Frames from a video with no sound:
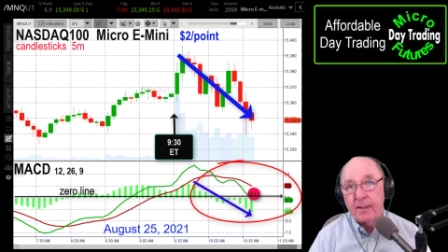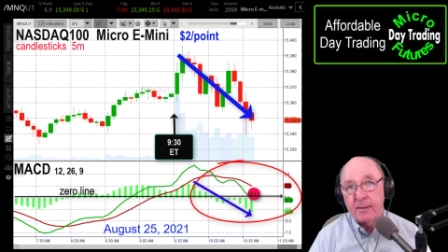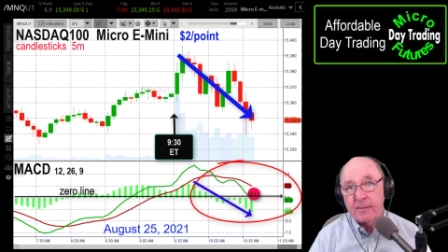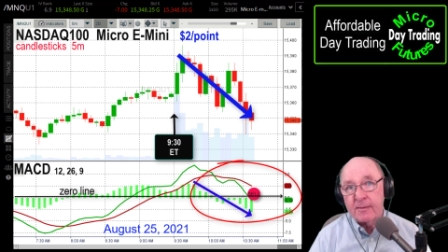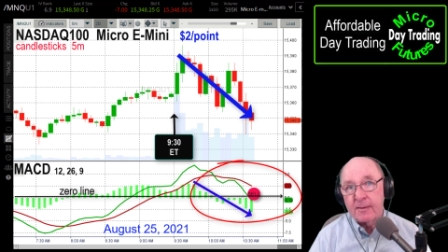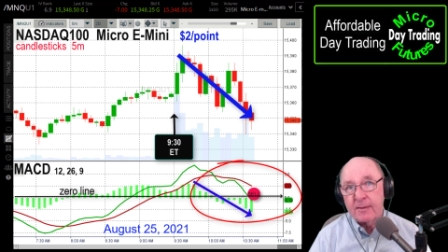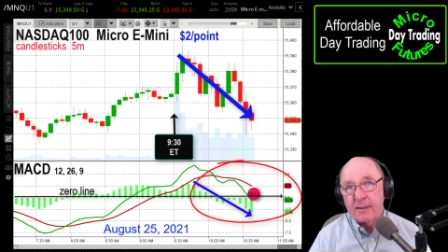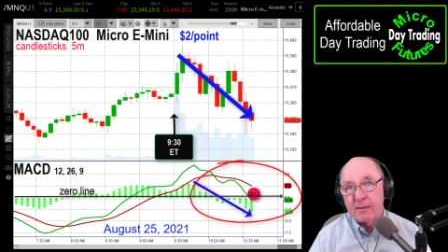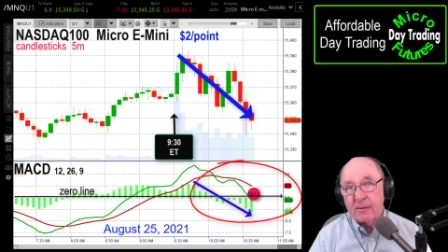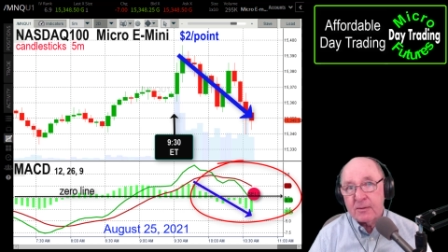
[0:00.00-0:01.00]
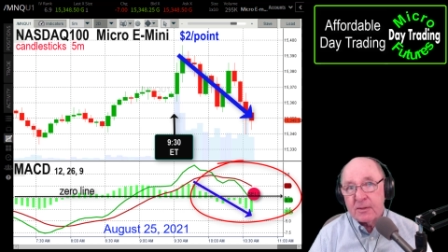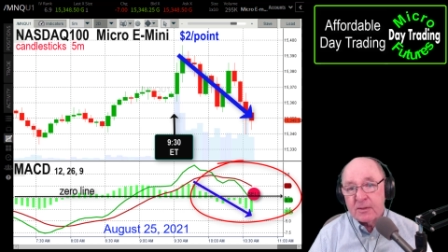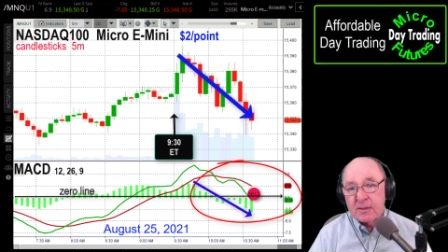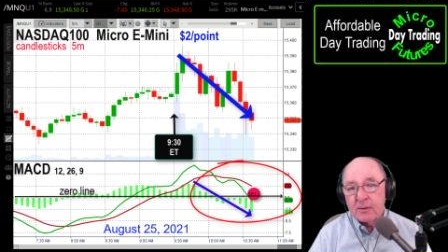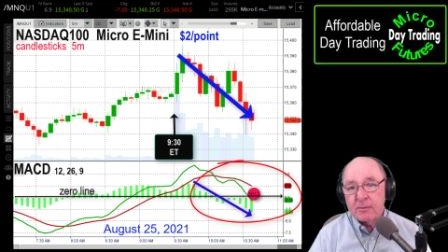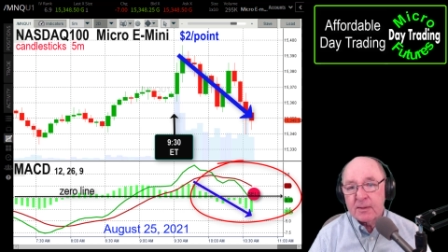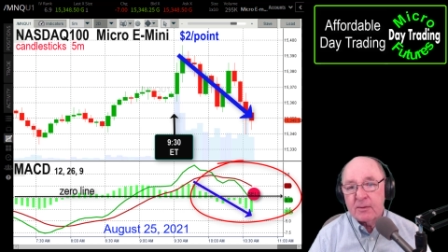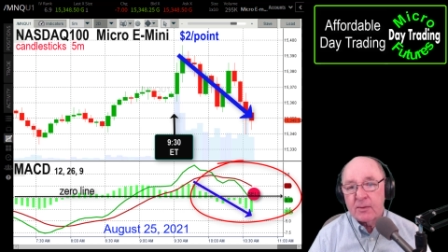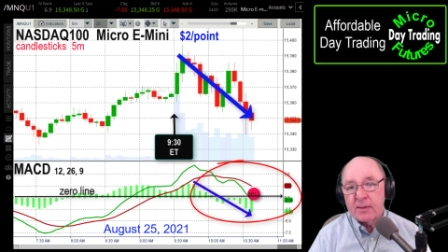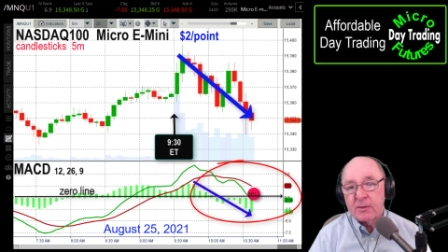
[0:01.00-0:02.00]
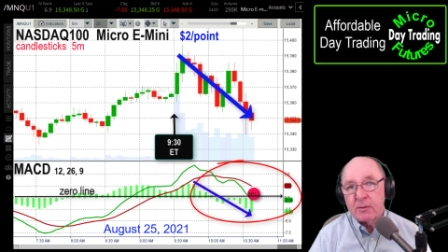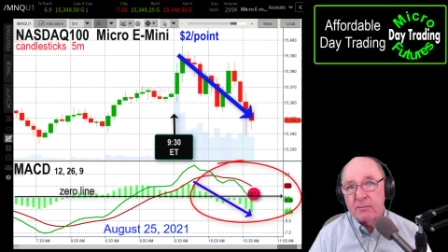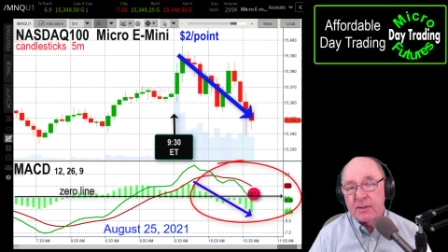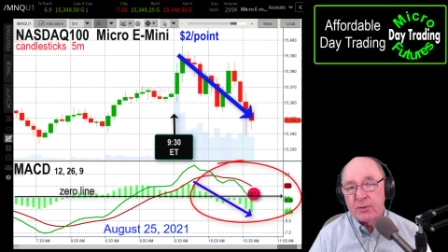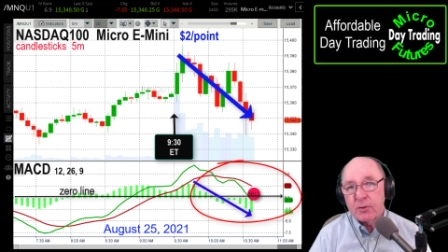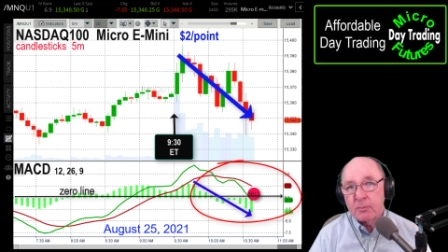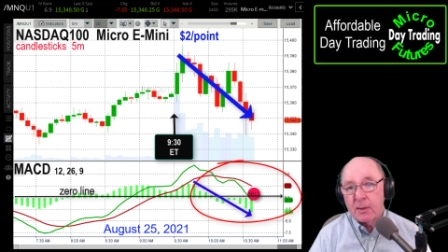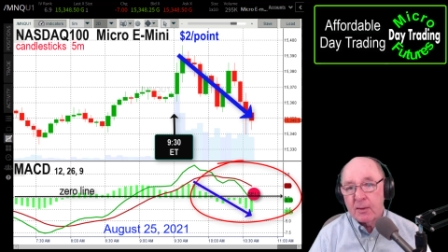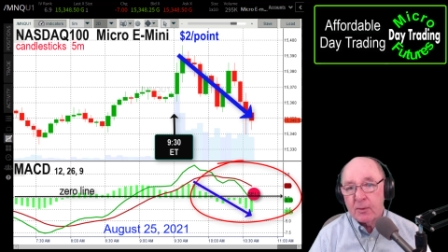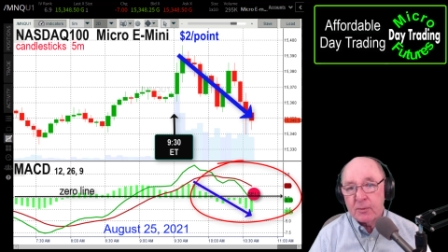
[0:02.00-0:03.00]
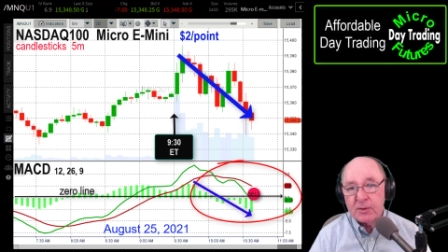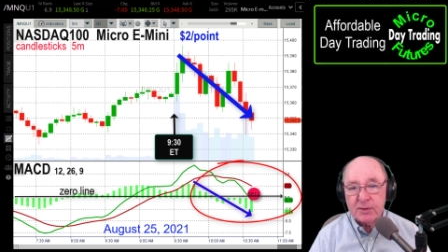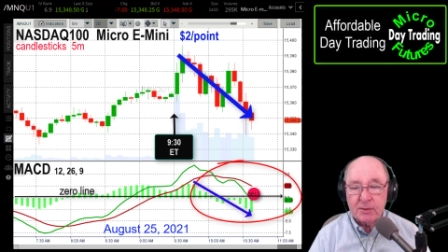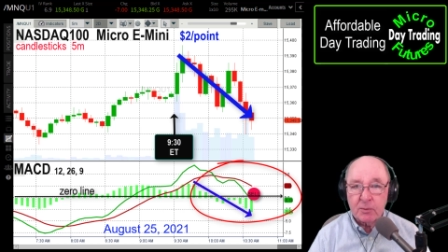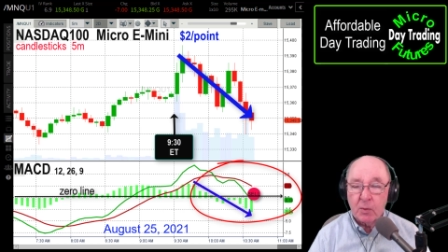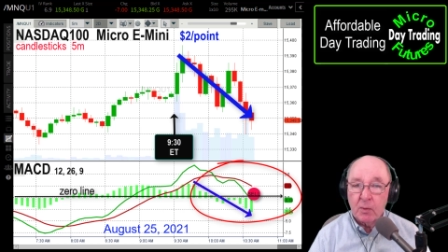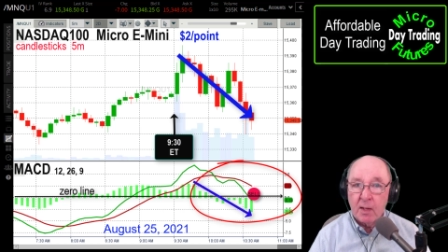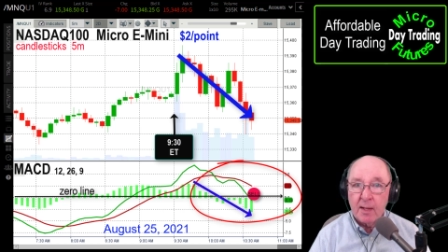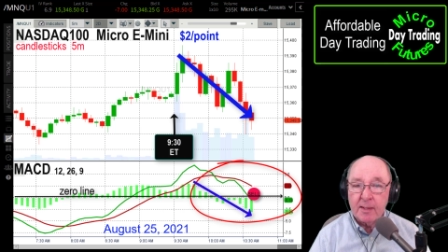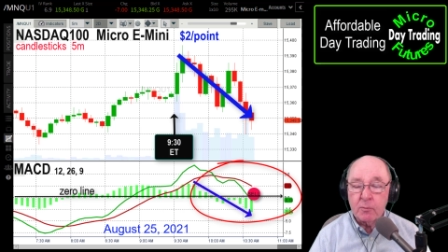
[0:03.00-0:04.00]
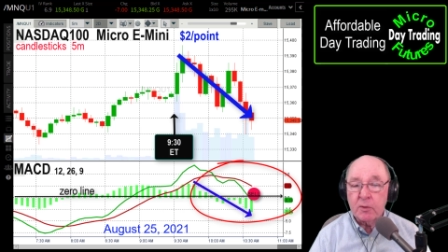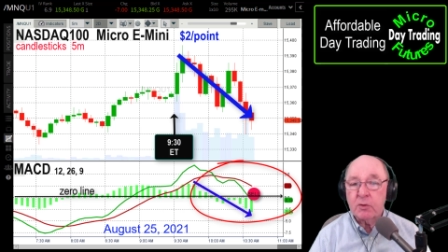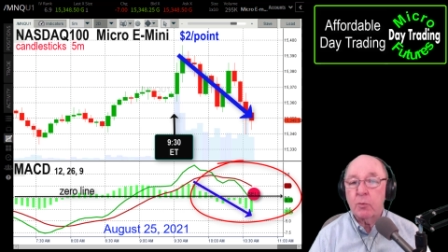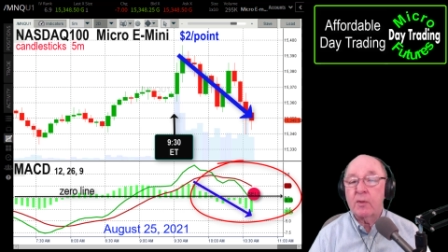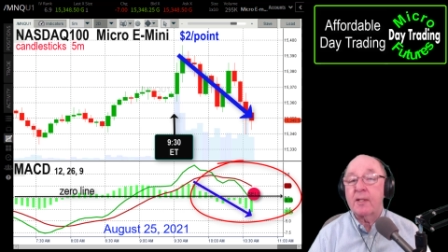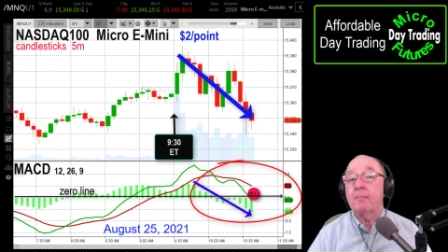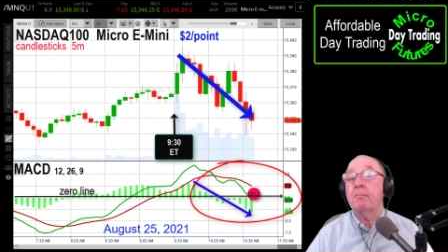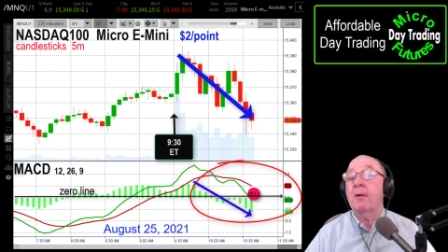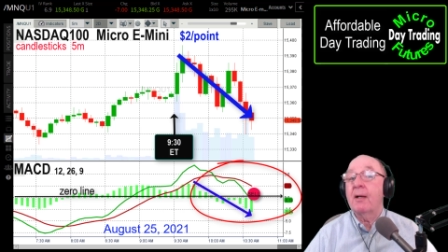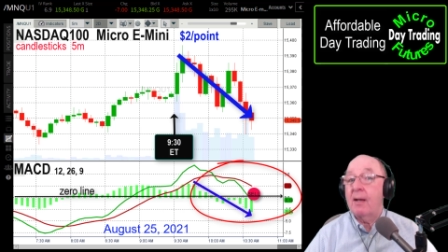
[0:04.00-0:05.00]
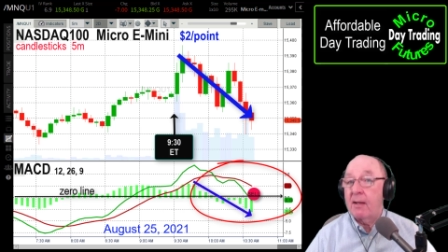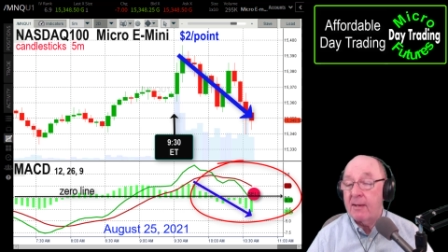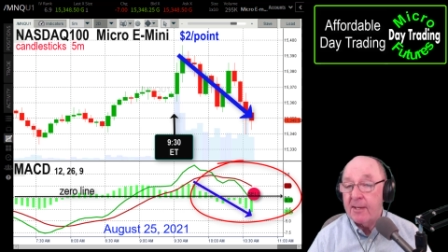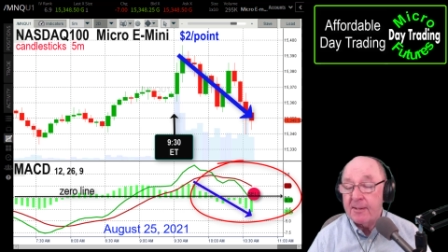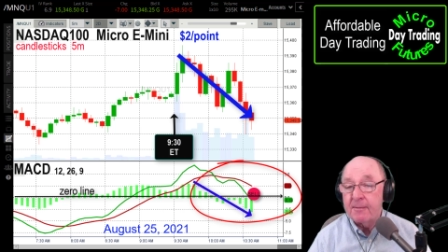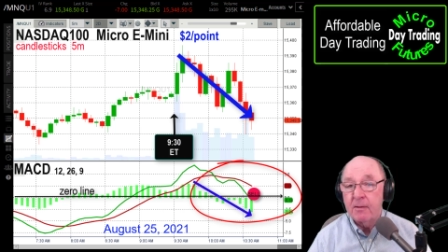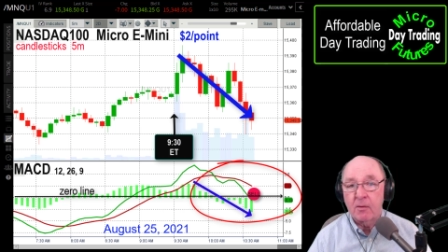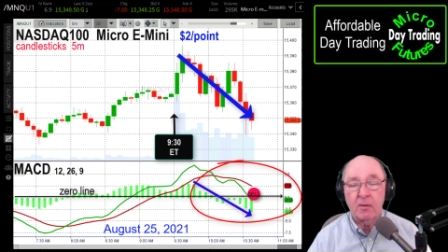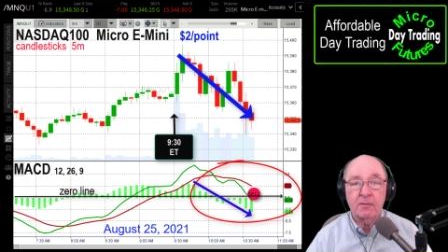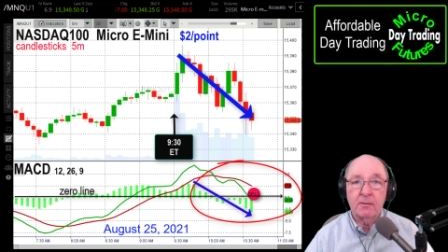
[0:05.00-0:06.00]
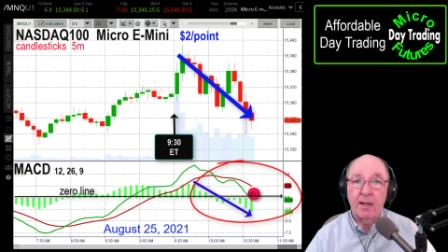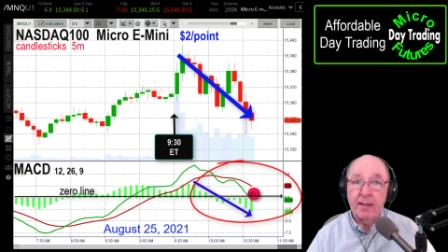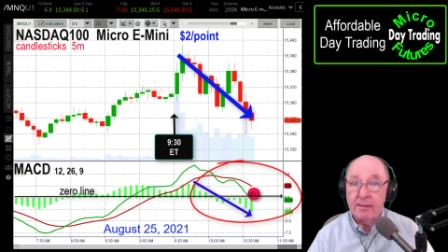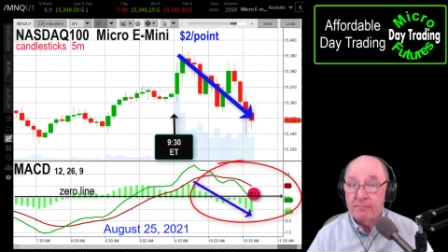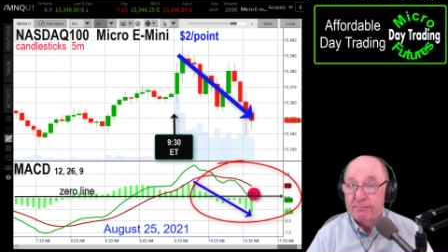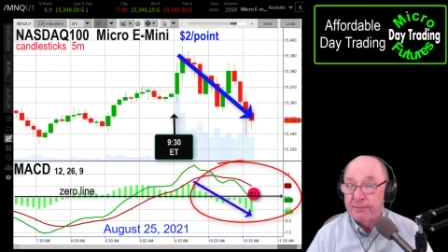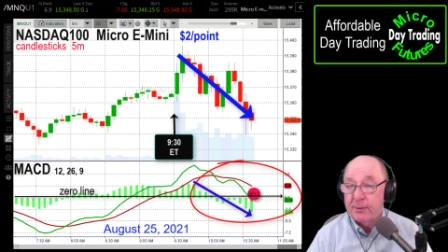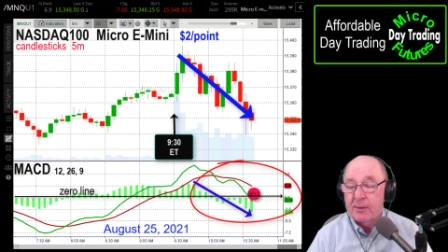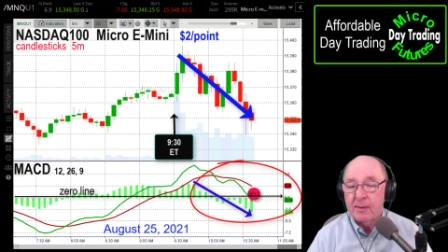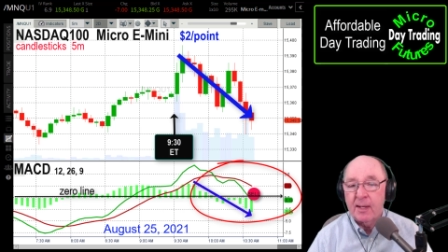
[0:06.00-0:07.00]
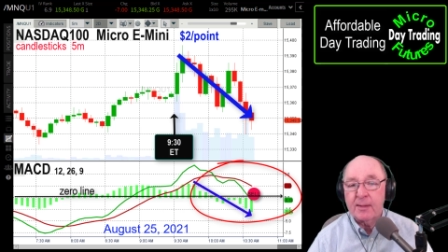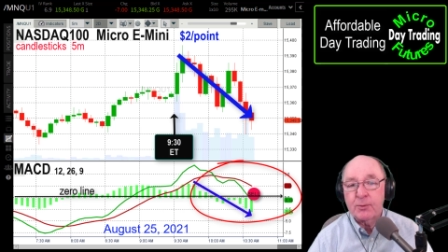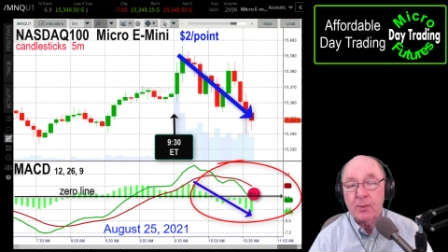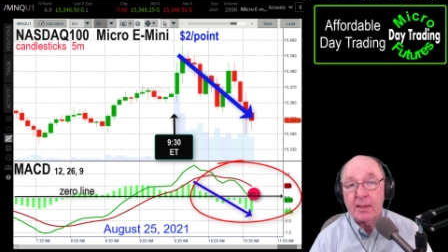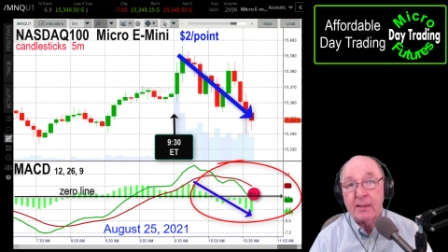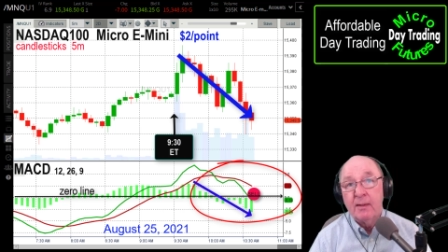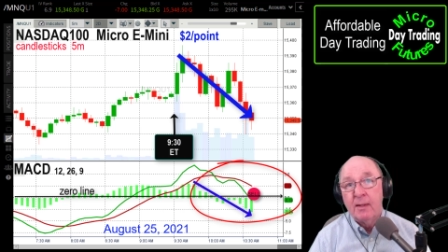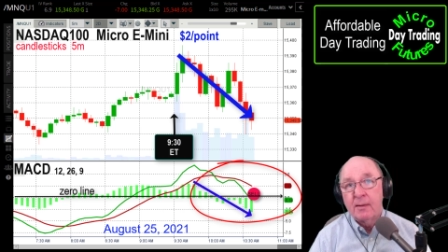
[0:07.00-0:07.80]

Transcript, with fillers: and it looks as though they're going to venture below the zero line, which would imply, or I inferred actually,